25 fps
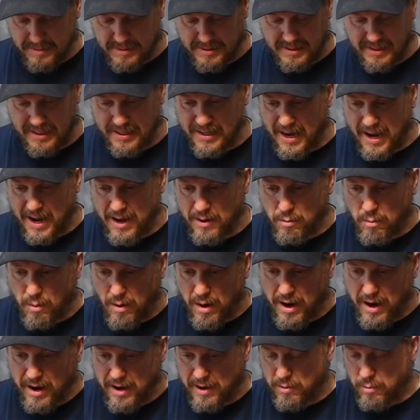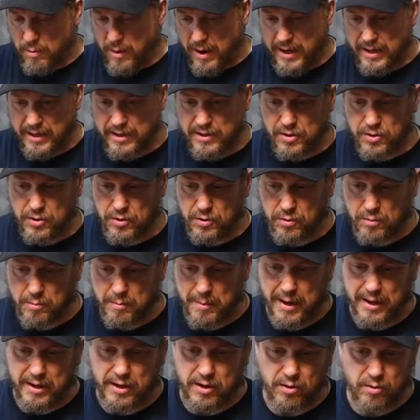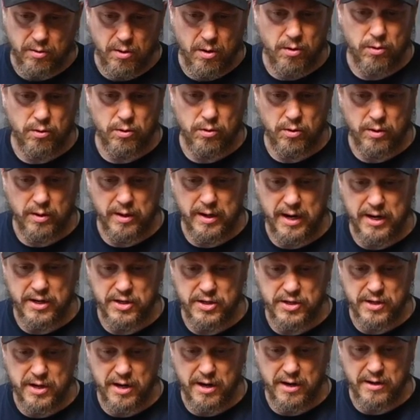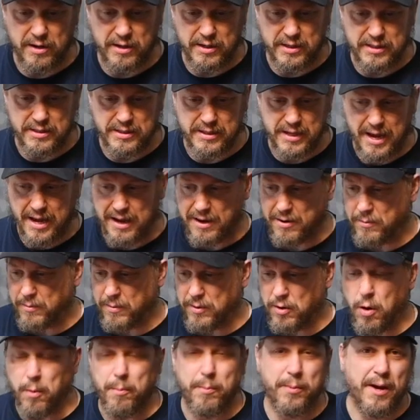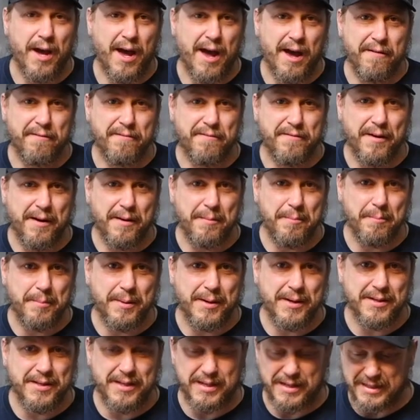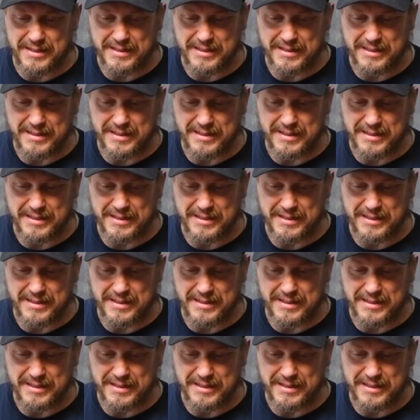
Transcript: DIY way to make your own Creationary set, and we hope you have fun building.